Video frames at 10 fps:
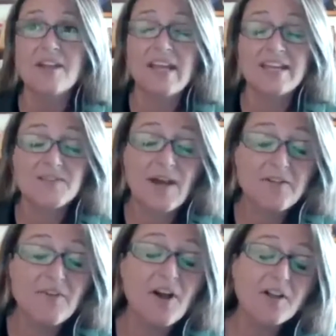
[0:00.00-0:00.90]
Okay, so out
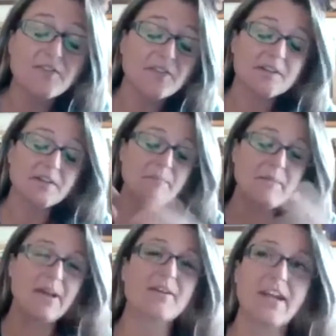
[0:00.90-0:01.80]
of all of your
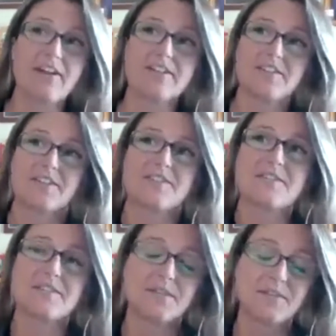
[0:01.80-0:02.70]
male
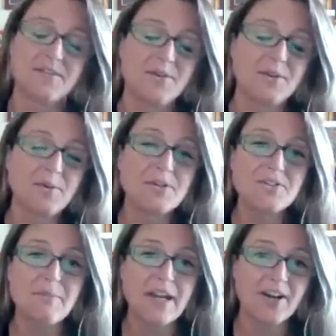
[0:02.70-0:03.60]
characters, who would
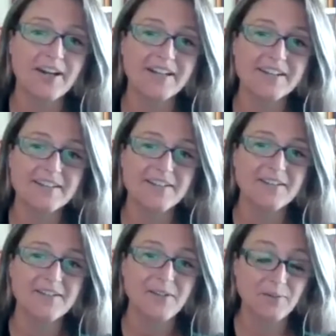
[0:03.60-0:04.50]
you marry,
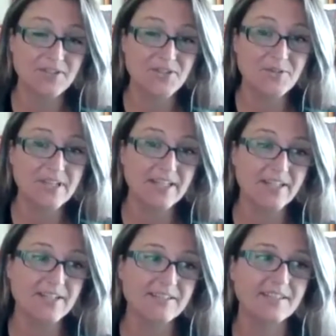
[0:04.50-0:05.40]
who would you
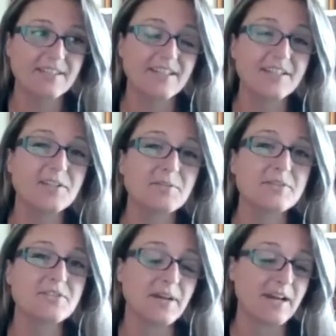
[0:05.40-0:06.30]
kill, and who
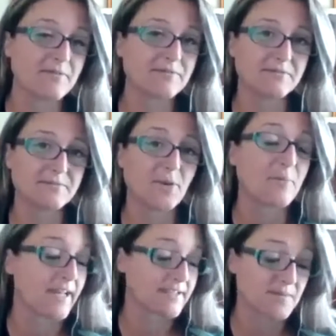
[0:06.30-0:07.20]
would you have
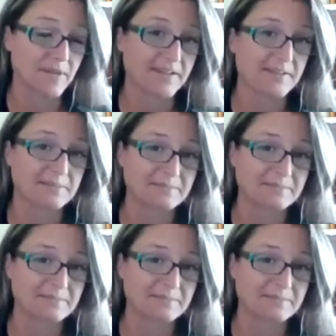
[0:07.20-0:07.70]
romance with?